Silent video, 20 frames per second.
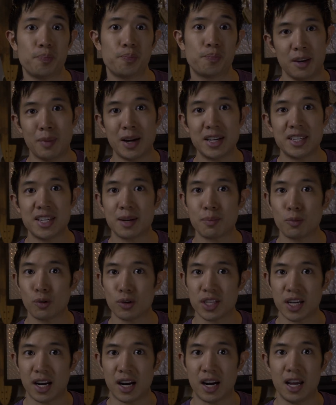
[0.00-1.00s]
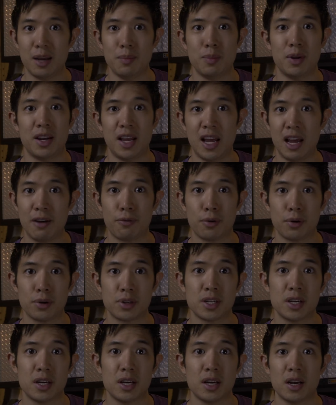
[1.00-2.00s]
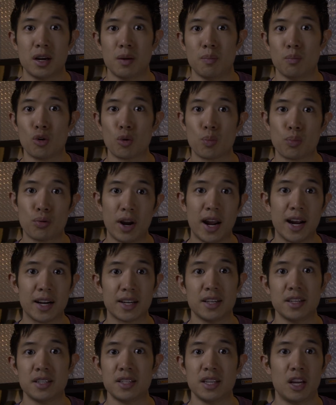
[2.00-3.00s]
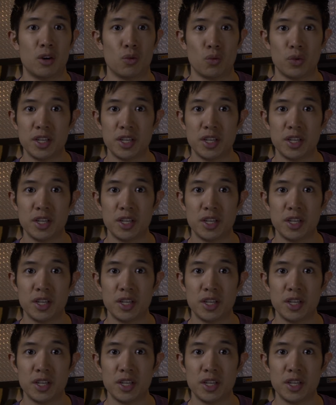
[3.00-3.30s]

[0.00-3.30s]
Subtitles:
It might take more time and effort, more practice and